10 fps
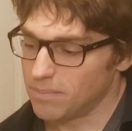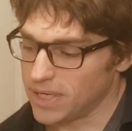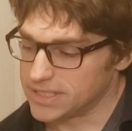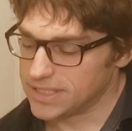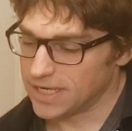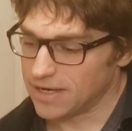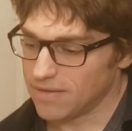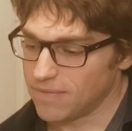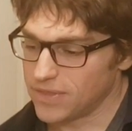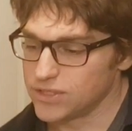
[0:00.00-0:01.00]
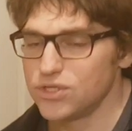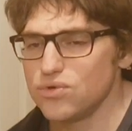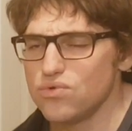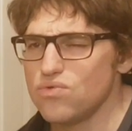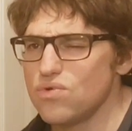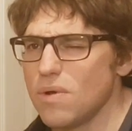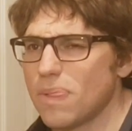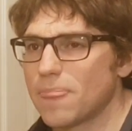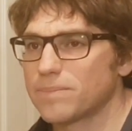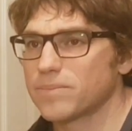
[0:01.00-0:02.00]
But the two
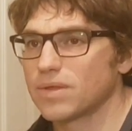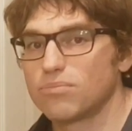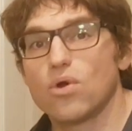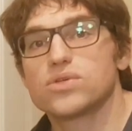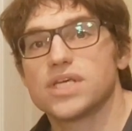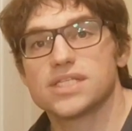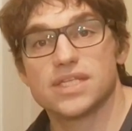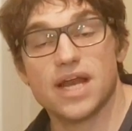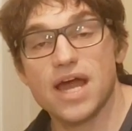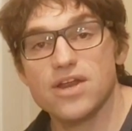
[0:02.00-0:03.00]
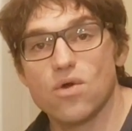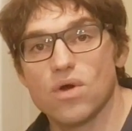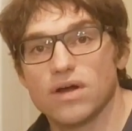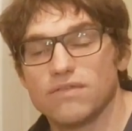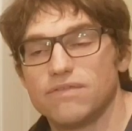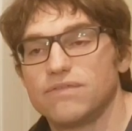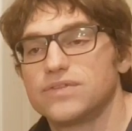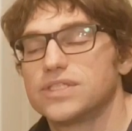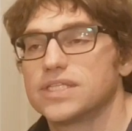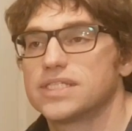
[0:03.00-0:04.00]
processes that I know of
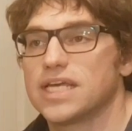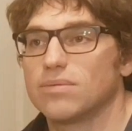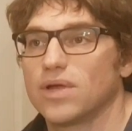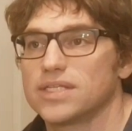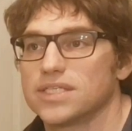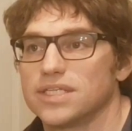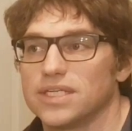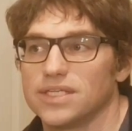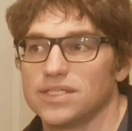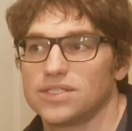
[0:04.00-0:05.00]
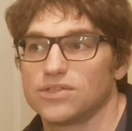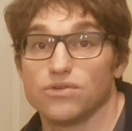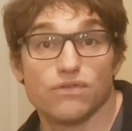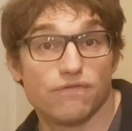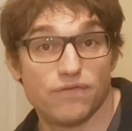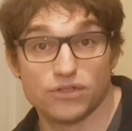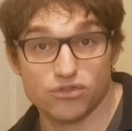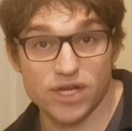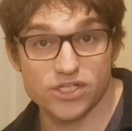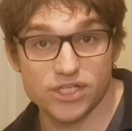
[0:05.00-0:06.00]
to stabilize it is through
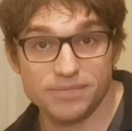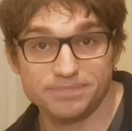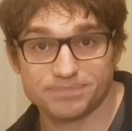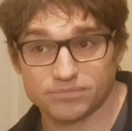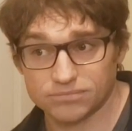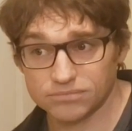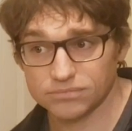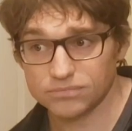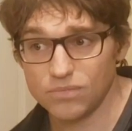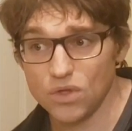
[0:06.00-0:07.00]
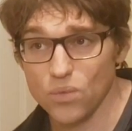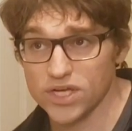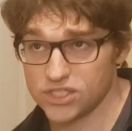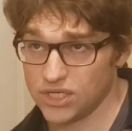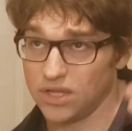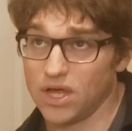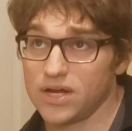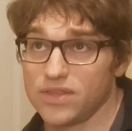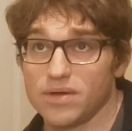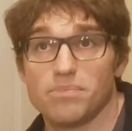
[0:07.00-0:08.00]
filtration, which a lot
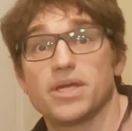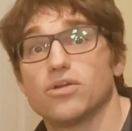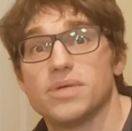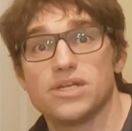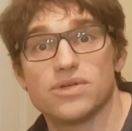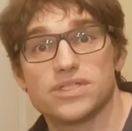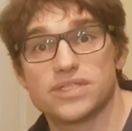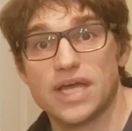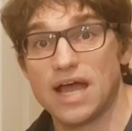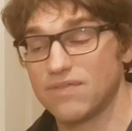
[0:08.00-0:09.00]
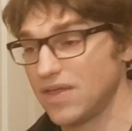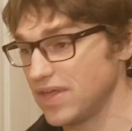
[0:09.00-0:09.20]
of the bigger meaderies have that.